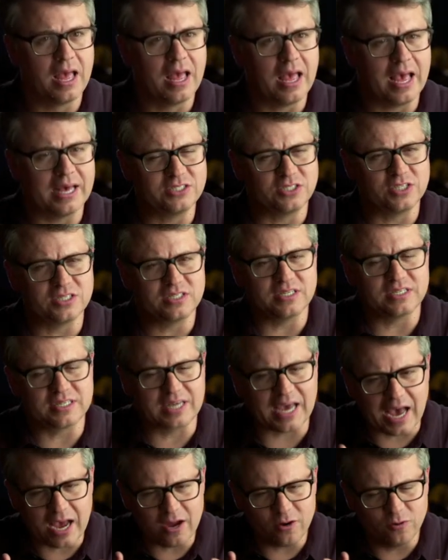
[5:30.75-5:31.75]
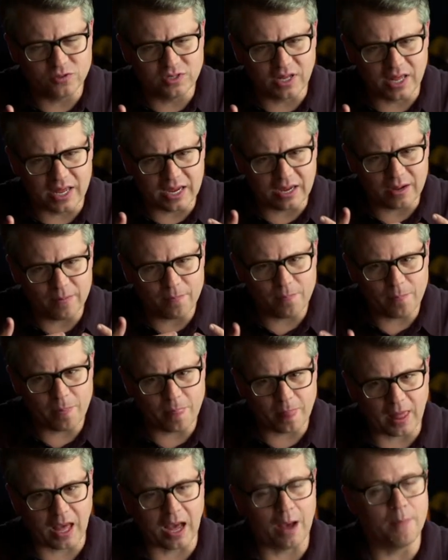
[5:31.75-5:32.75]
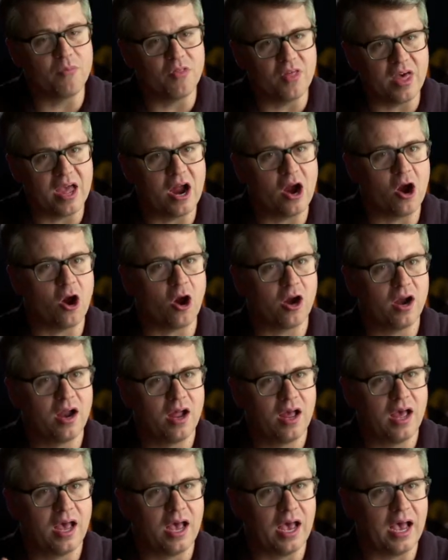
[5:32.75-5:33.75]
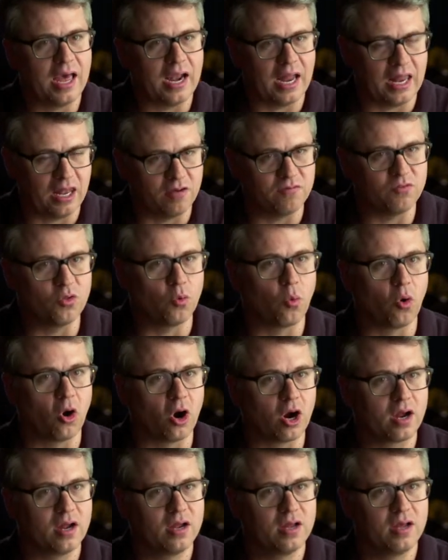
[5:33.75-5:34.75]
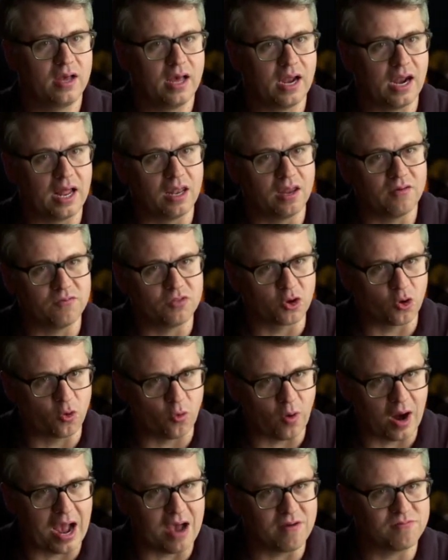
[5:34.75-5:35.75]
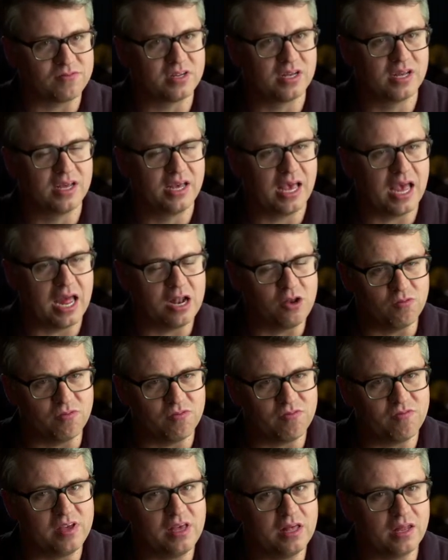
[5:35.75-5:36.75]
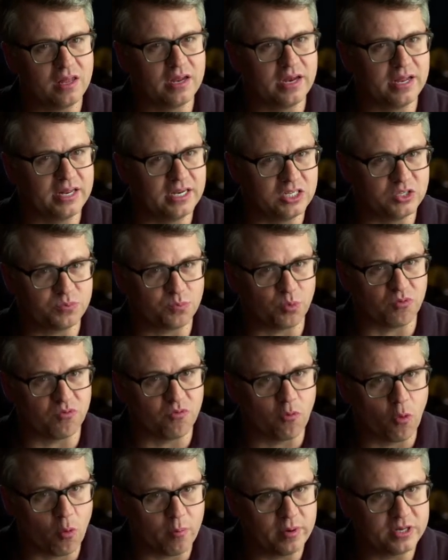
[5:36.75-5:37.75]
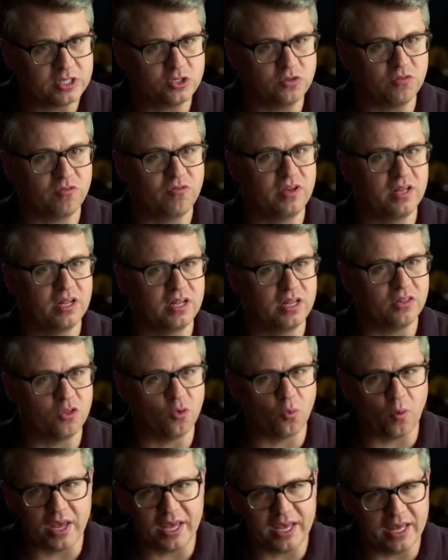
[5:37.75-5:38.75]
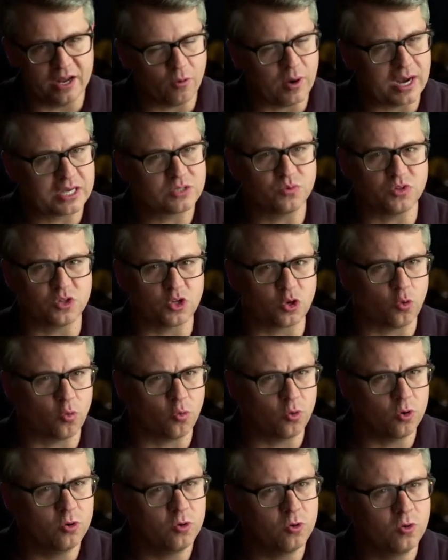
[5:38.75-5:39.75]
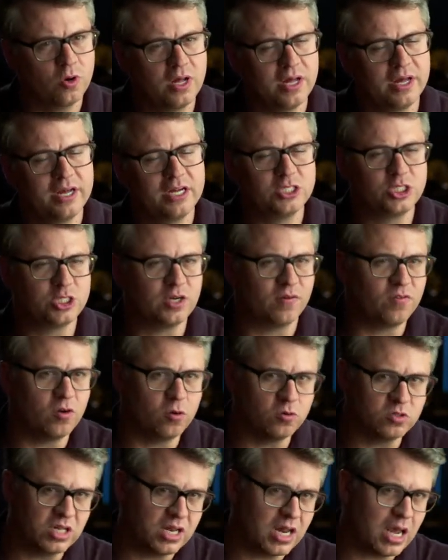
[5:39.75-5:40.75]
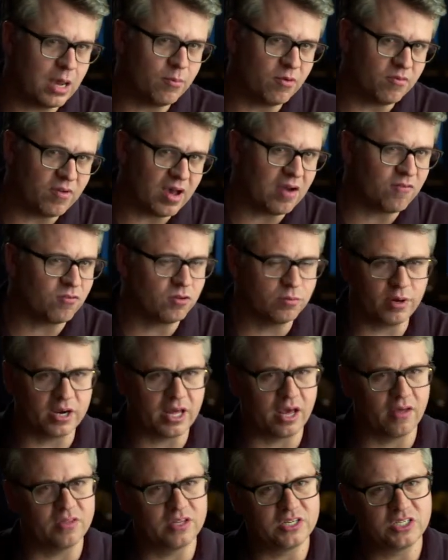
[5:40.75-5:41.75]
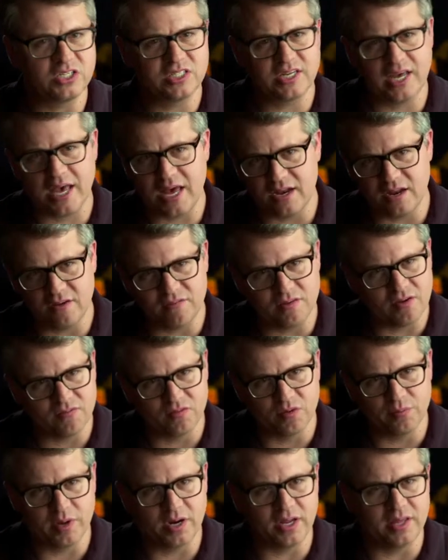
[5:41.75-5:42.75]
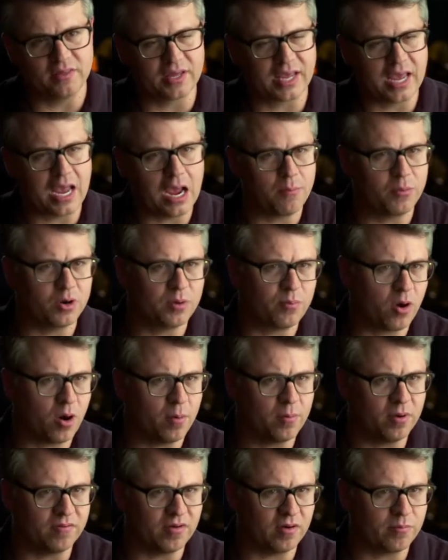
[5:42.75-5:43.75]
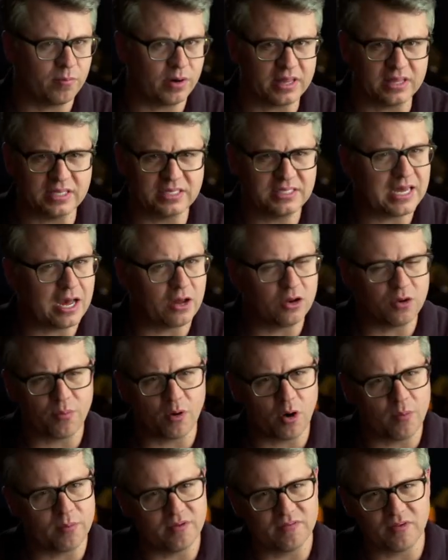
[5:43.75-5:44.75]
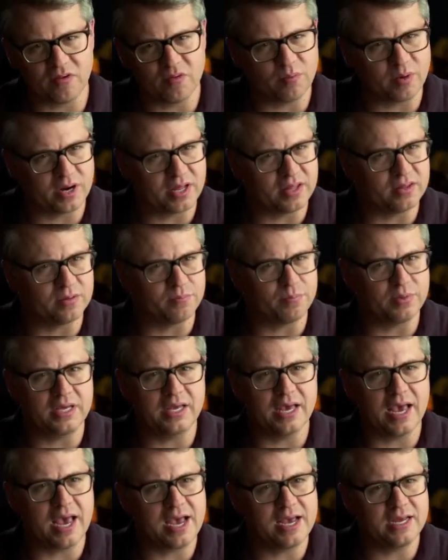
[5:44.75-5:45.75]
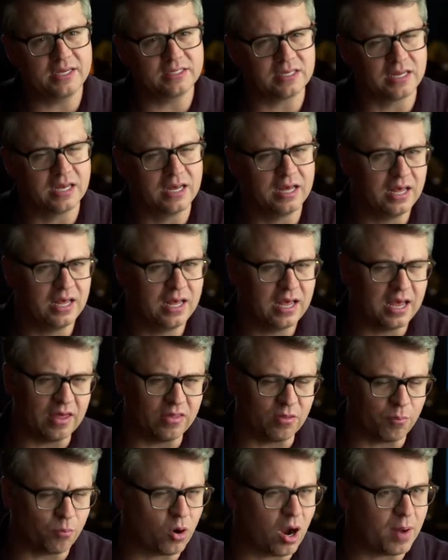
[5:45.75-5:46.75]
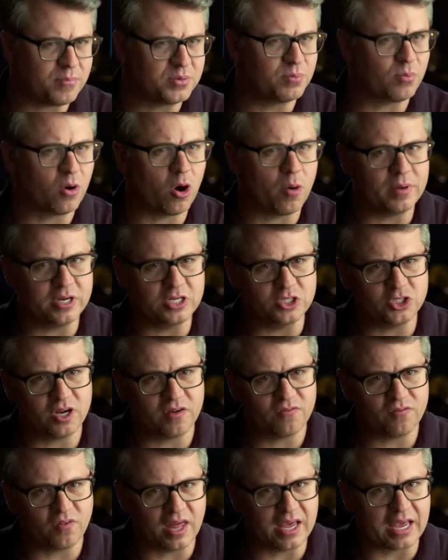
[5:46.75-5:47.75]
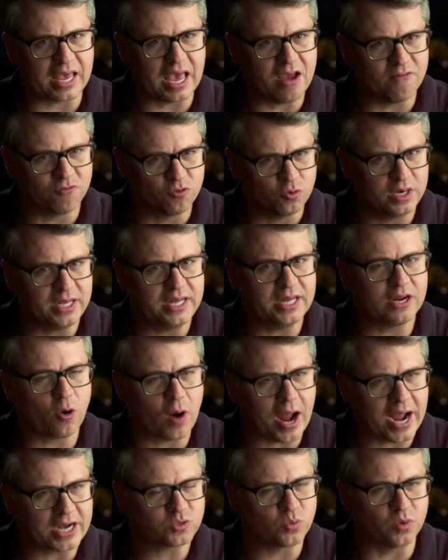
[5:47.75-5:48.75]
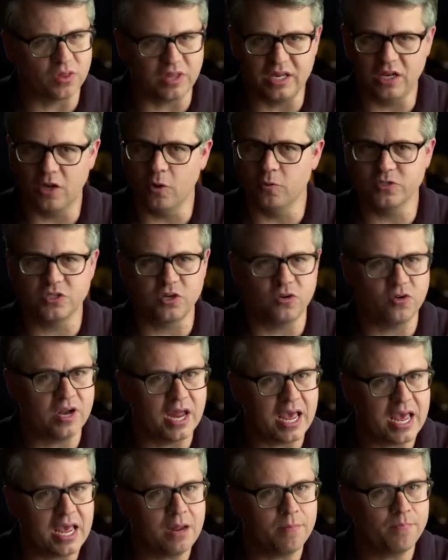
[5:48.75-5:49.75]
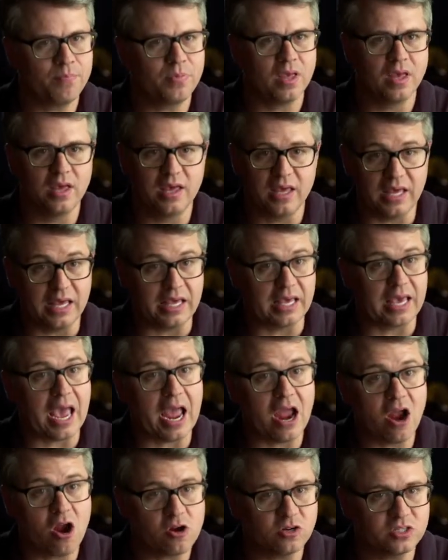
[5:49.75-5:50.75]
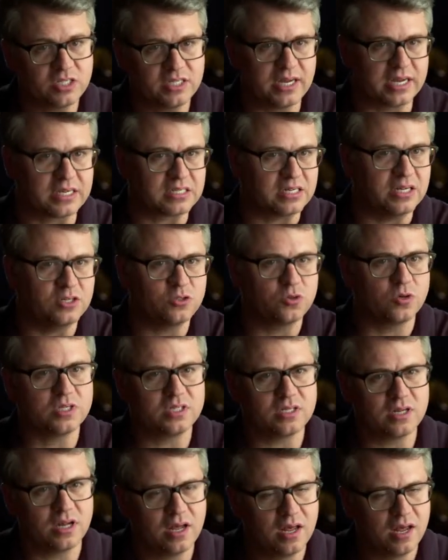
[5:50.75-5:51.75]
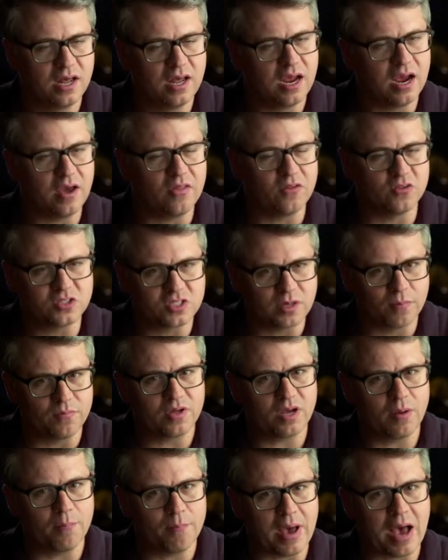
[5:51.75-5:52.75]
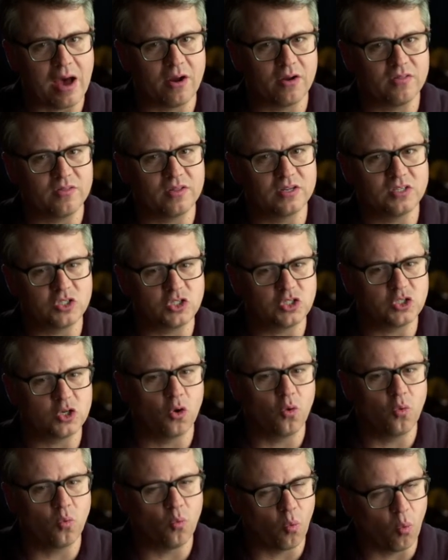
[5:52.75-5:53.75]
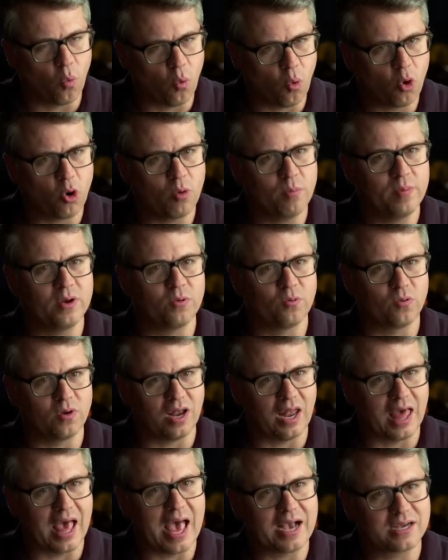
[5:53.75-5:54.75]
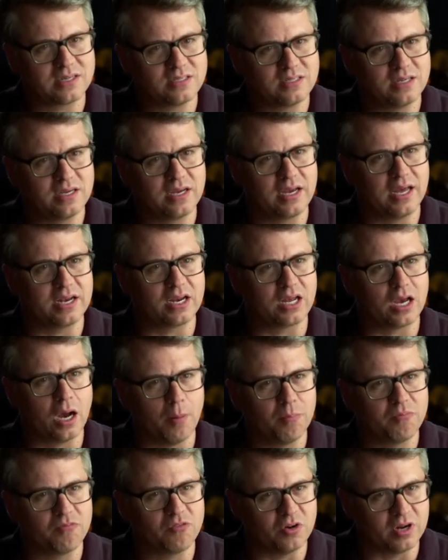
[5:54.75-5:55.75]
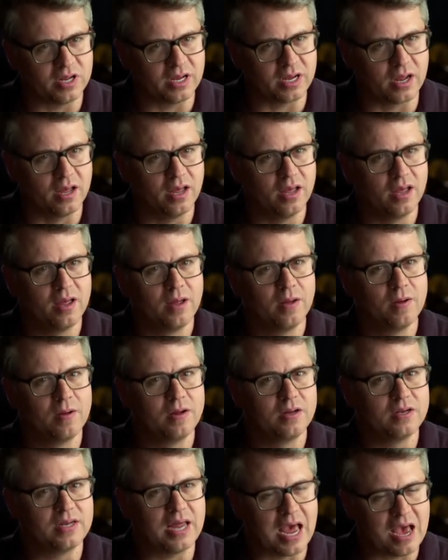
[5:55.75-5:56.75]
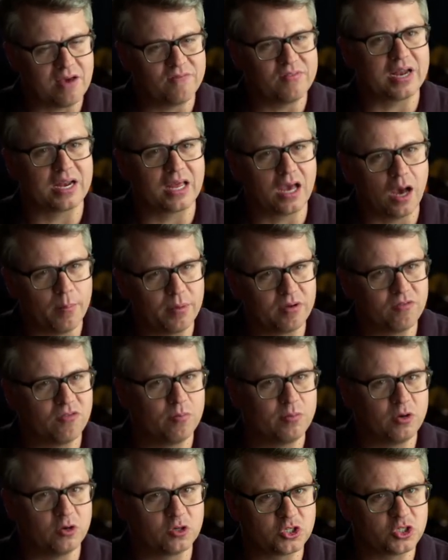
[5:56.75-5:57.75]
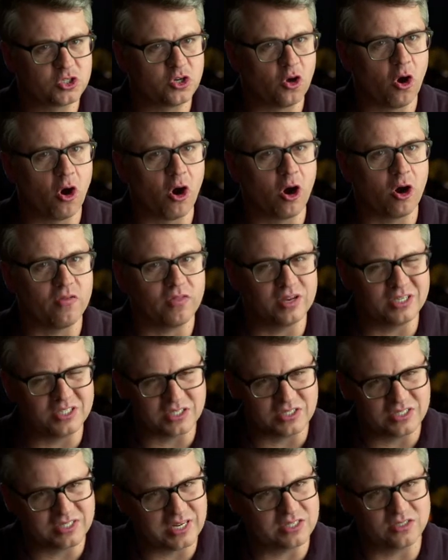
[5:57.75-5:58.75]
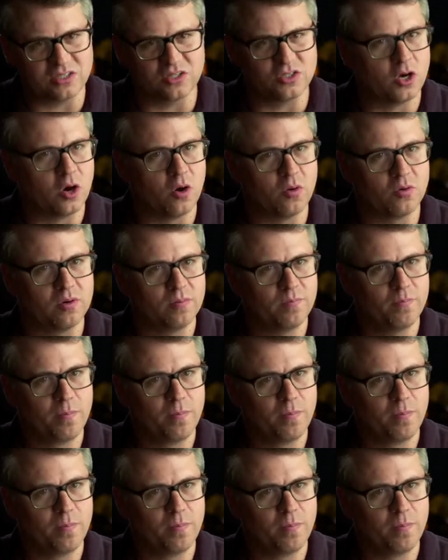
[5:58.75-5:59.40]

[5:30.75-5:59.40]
as just this guy who's like, I'm there and I love the work and I love the craft. And you feel it in his performance. You feel it in the way he interacts with the crew. Jeff knows the name of everybody on the set, of everybody in the camera department, of everybody in the sound department, of everybody in the PAs and the prop department. Jeff, like everyone he interacts with, he knows their name. He cares. He takes an interest. And there's something about it that's so warm and relaxing and comforting to have that coming from your star that just sets the tone.